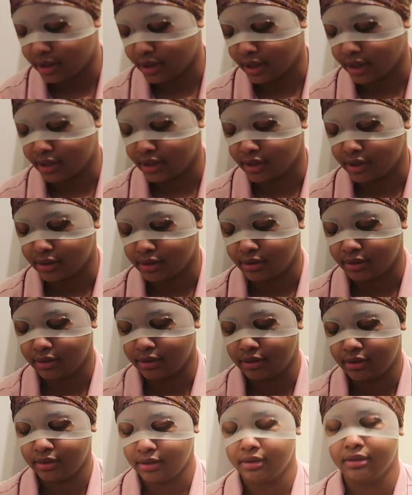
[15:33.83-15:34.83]
and the
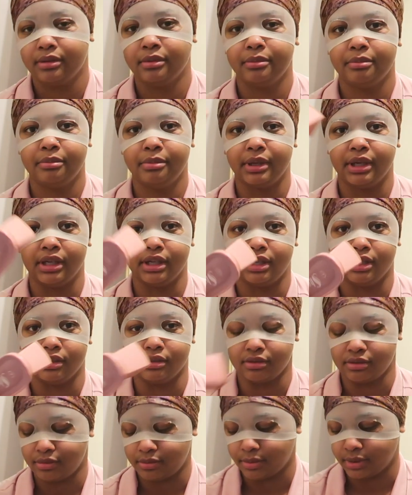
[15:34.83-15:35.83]
pink
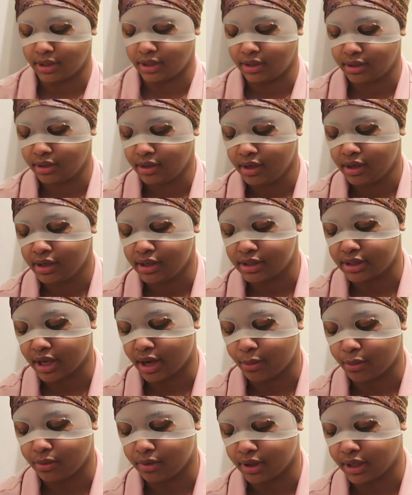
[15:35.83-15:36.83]
heels with it, because
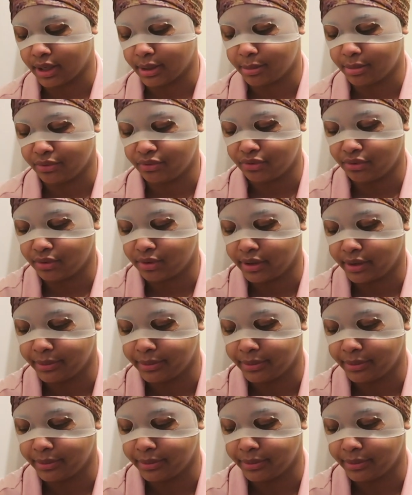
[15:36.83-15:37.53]
I wore that before,